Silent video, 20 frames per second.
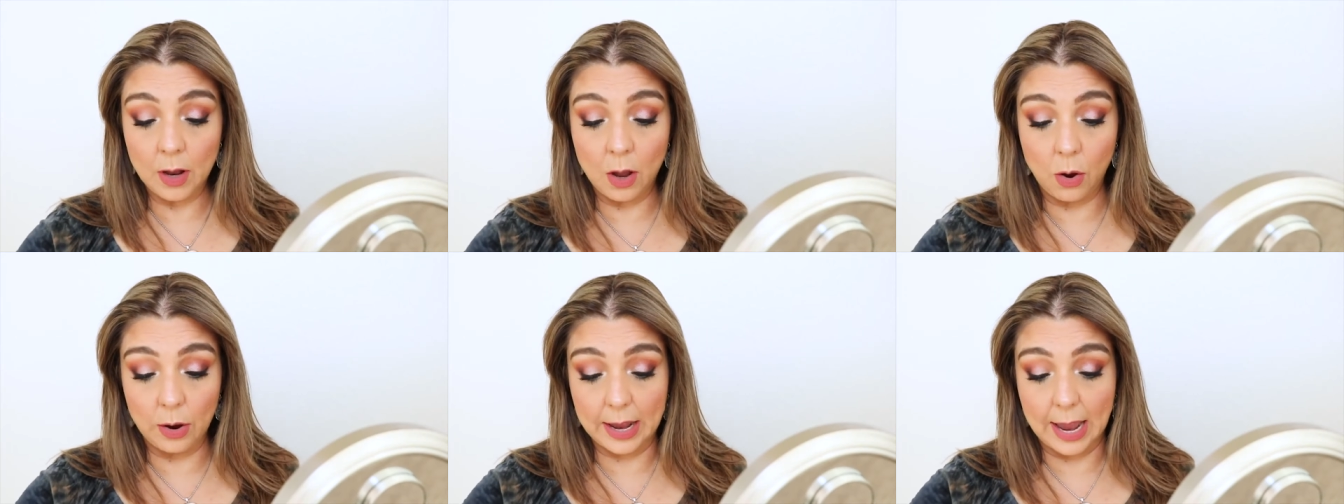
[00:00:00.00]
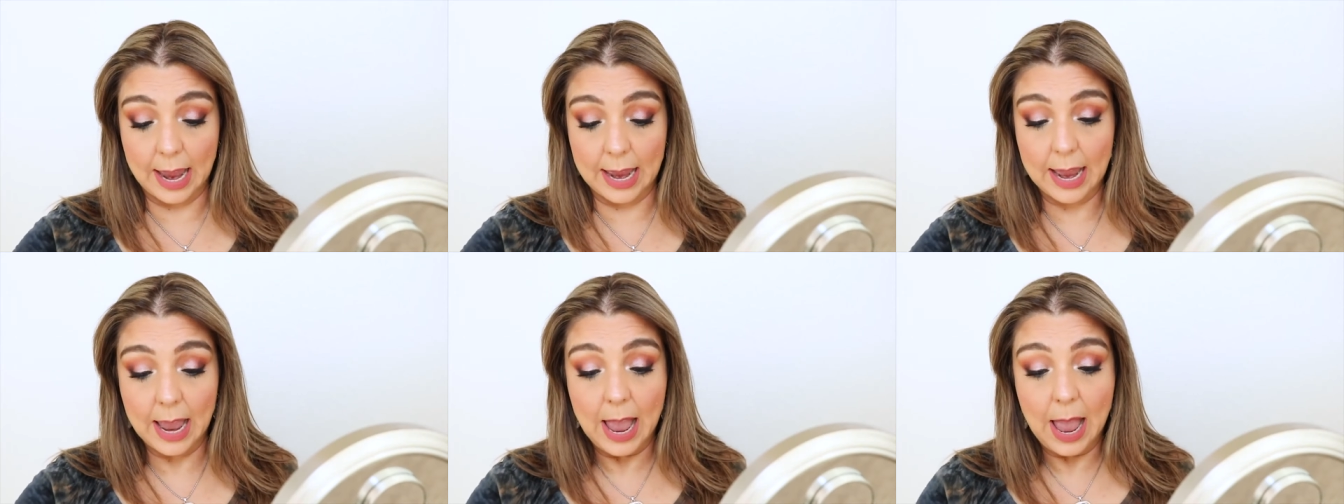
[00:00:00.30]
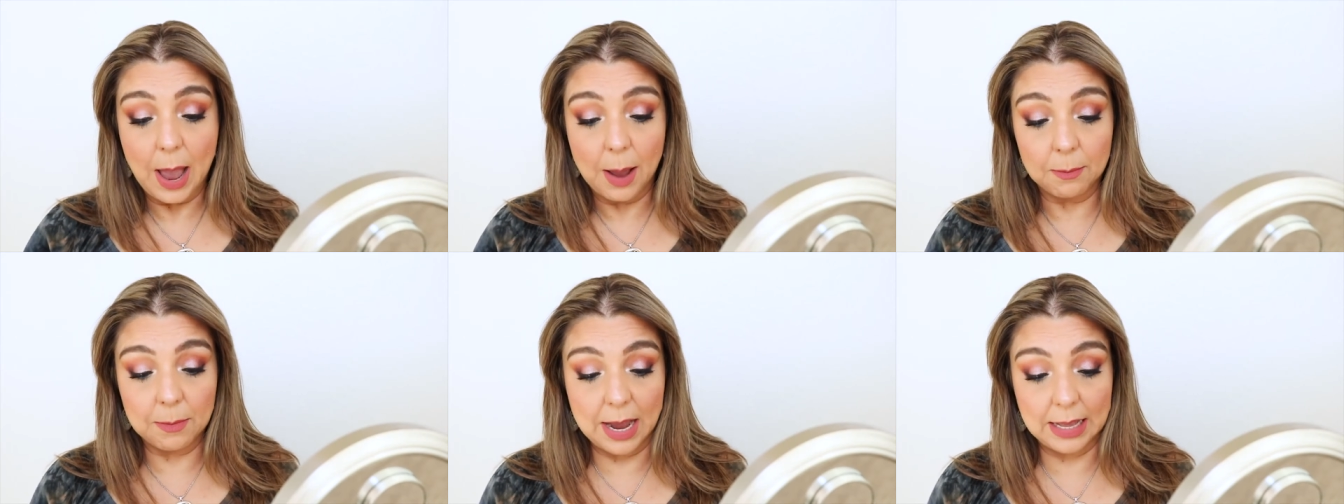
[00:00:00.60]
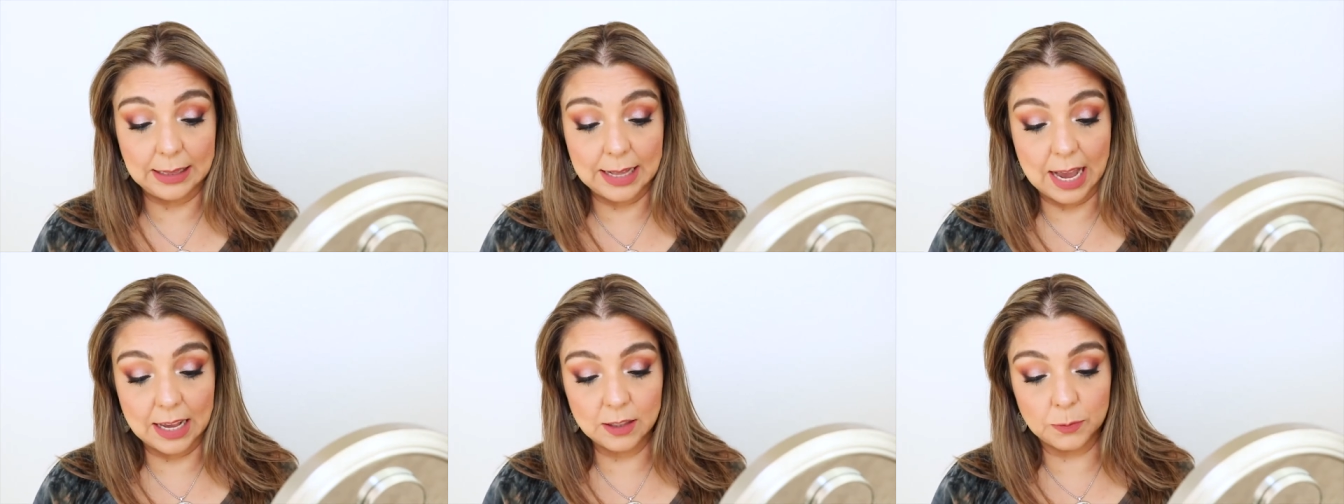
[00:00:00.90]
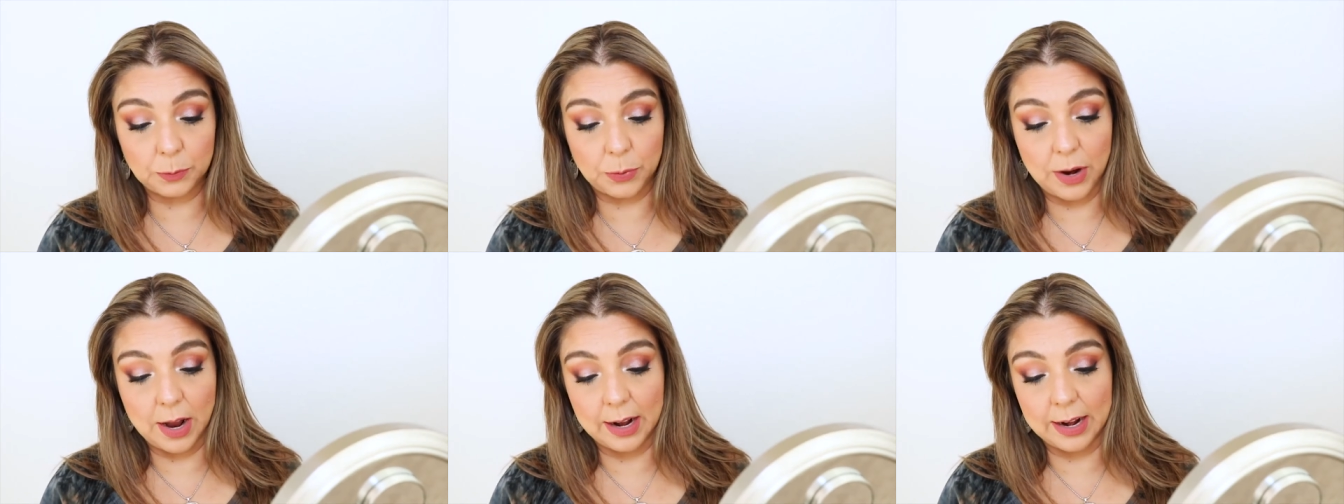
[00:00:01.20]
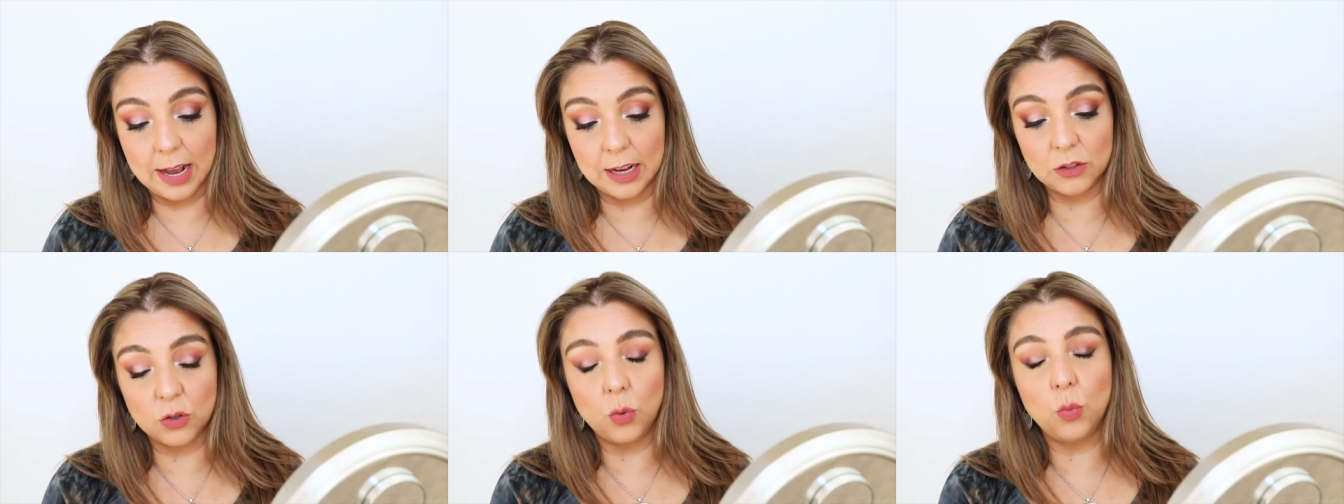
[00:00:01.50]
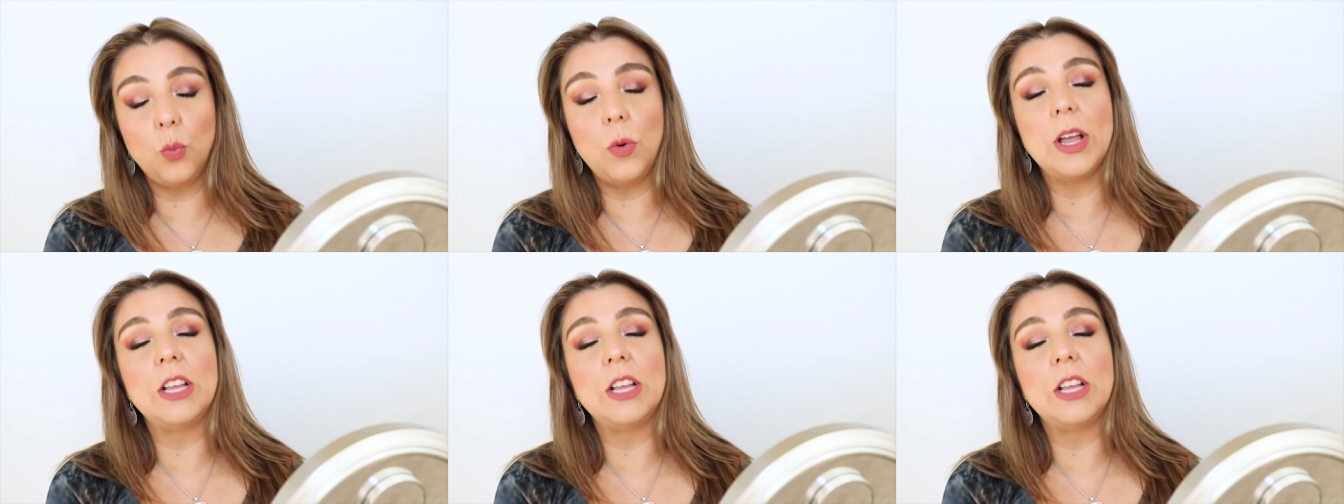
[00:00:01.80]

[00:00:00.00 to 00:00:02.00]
Okay, my last product,